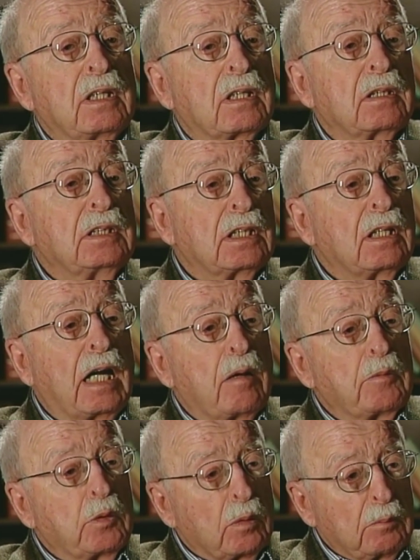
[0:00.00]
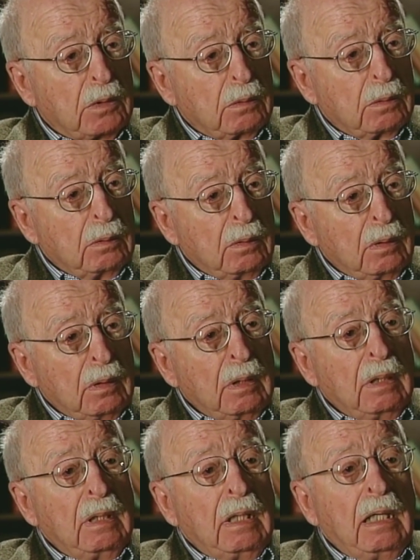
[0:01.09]
that are considered abnormal.
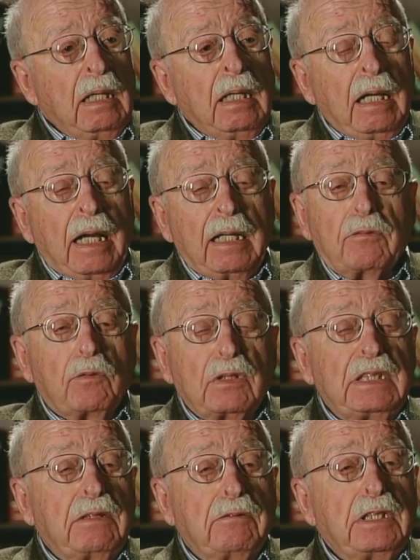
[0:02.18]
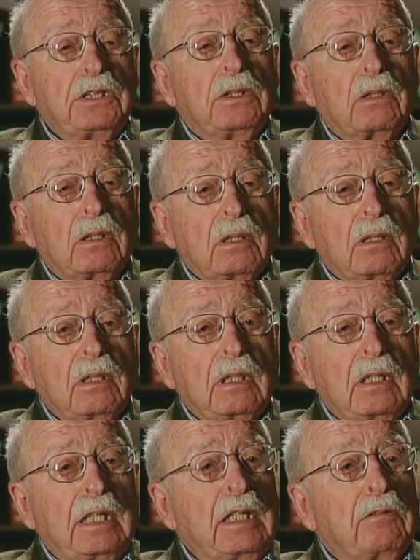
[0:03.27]
And of course, the original,
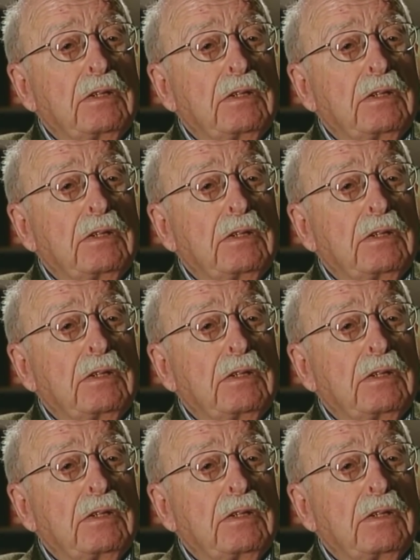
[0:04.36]
the